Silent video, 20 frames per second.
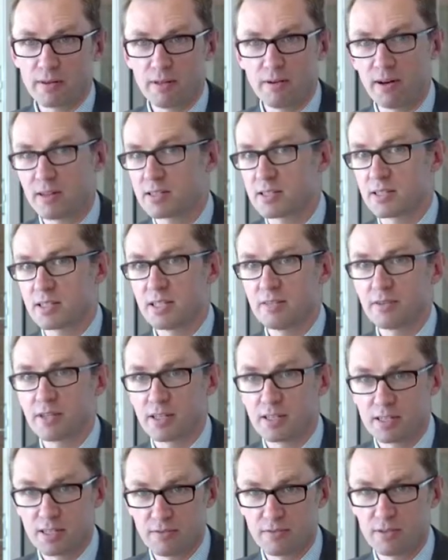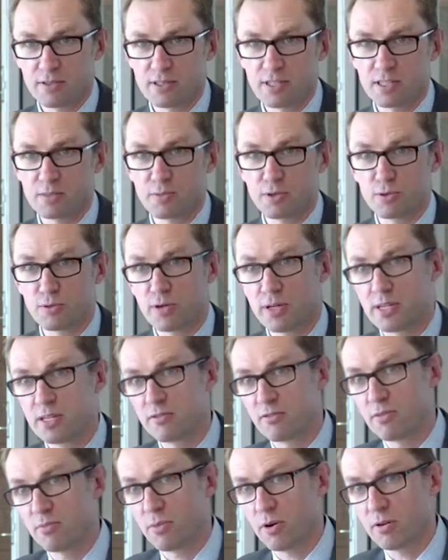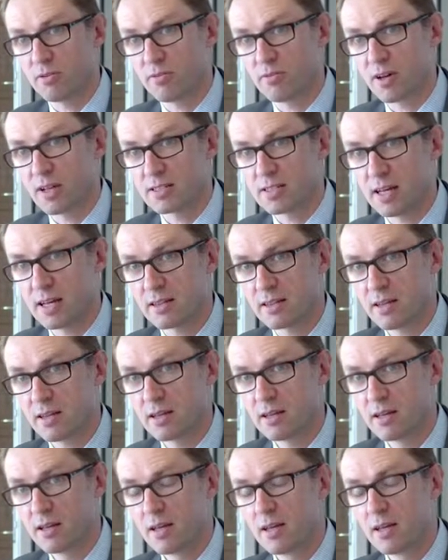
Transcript: There are significant differences between different bond funds out there.